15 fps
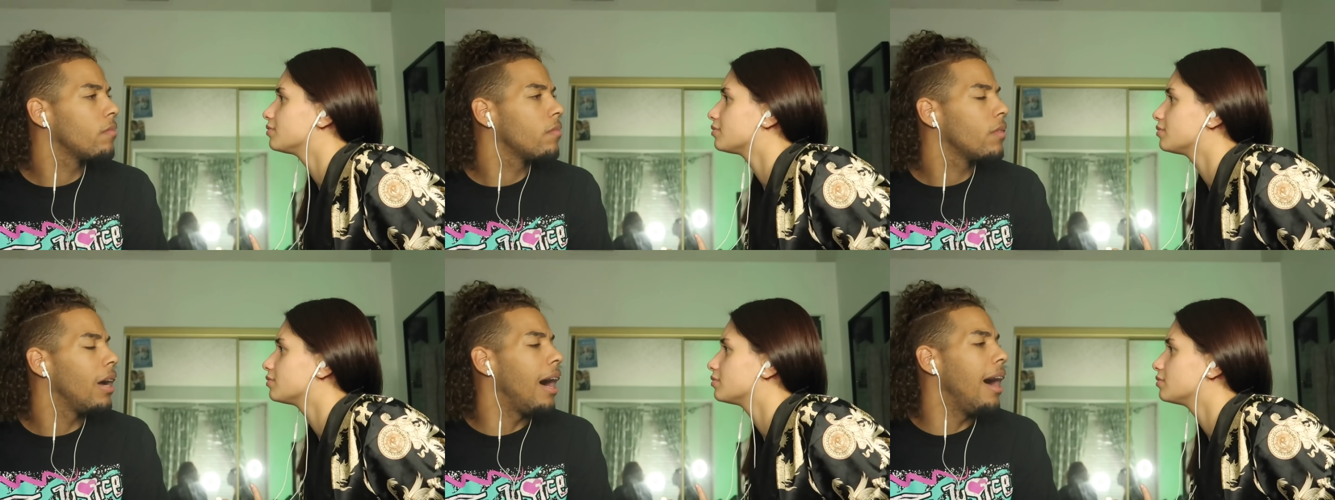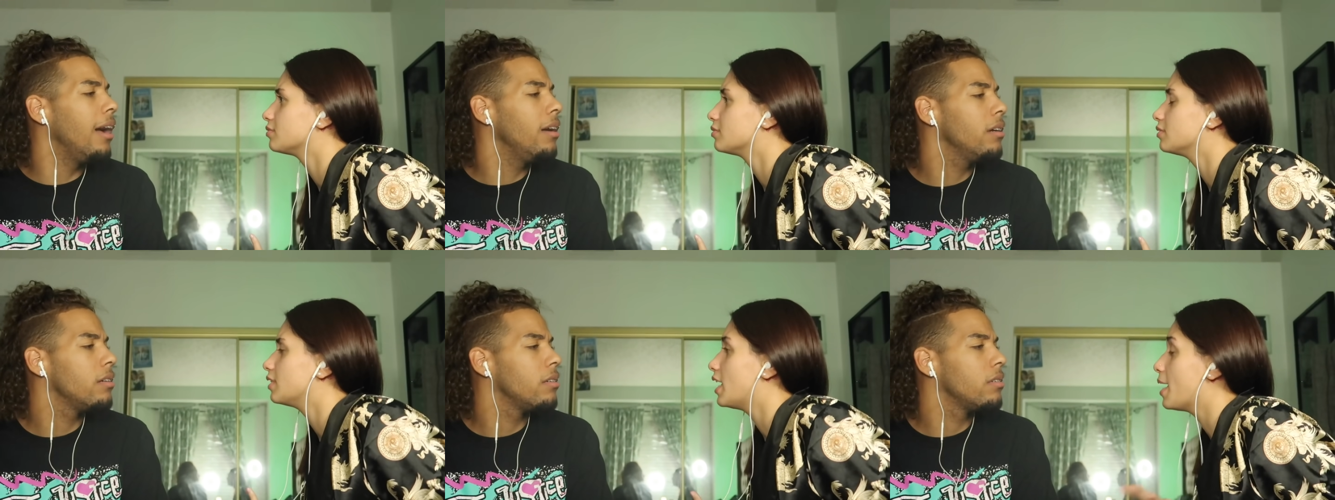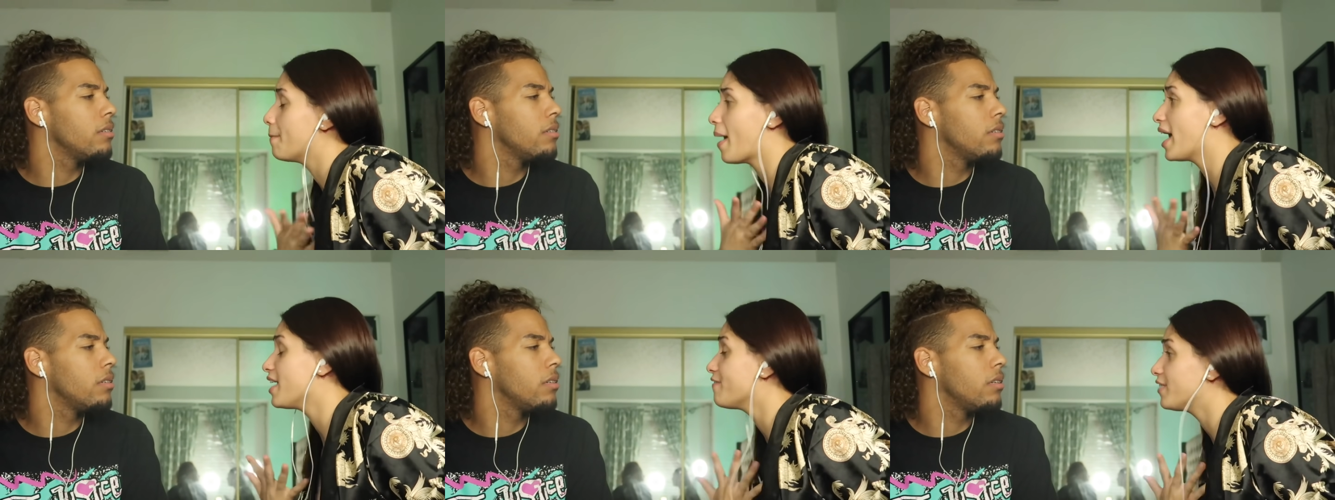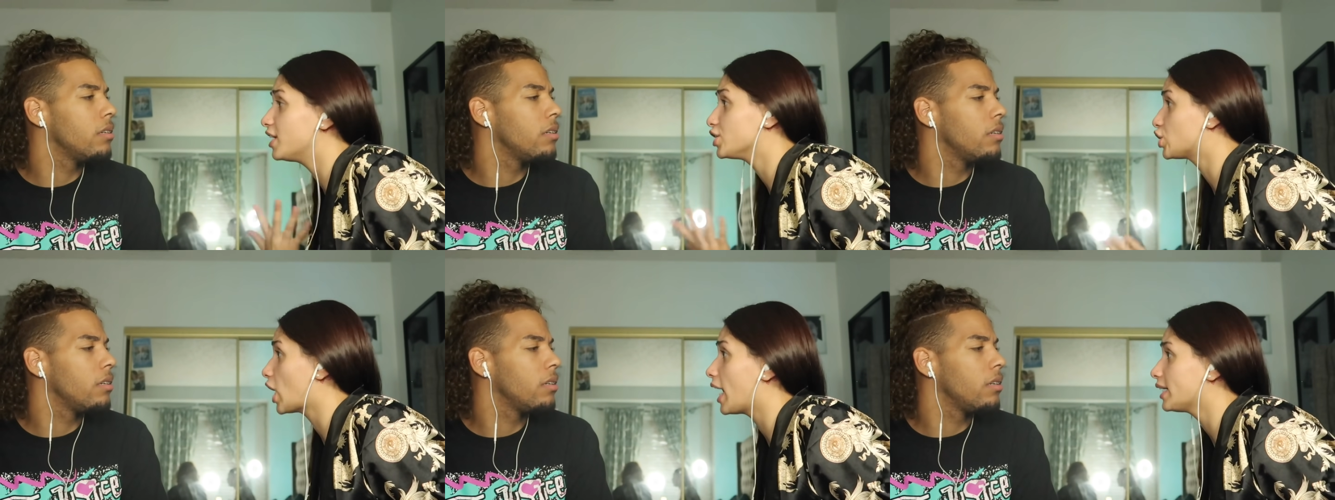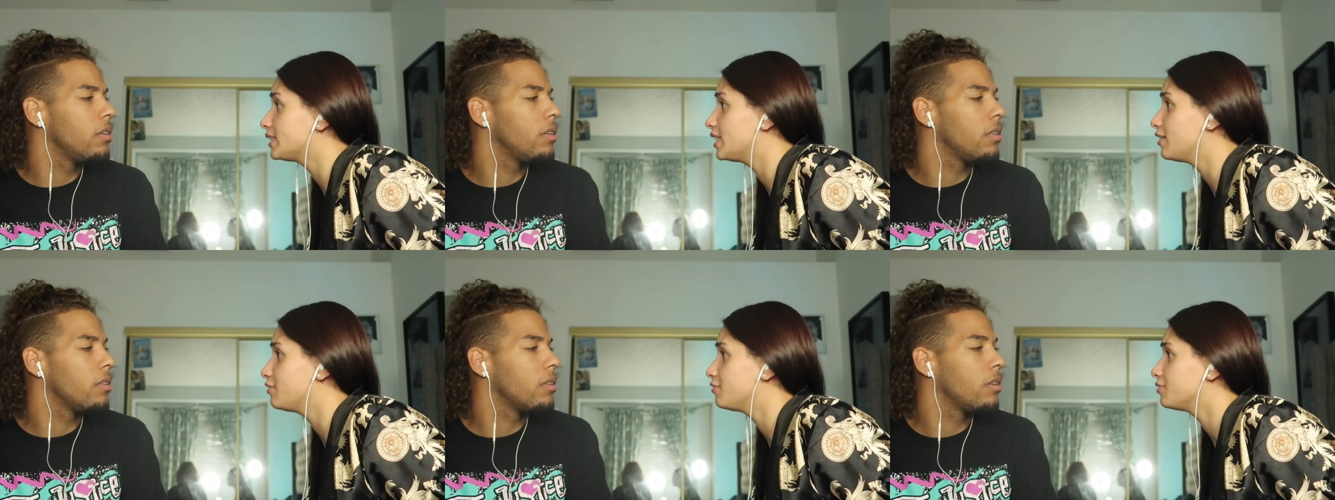Speaker 1: Huh? Am I even
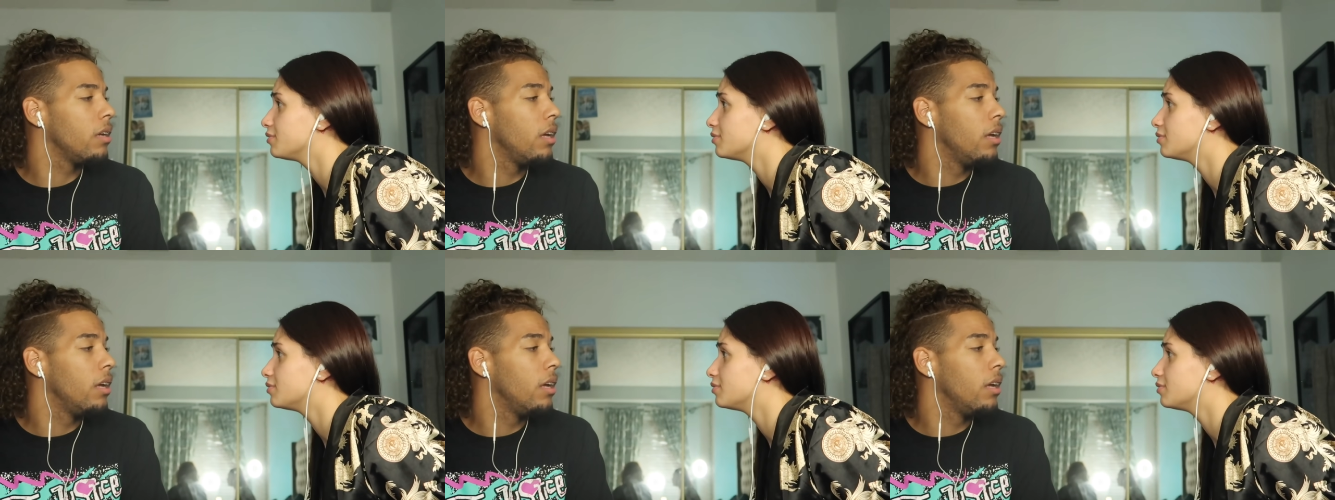attractive?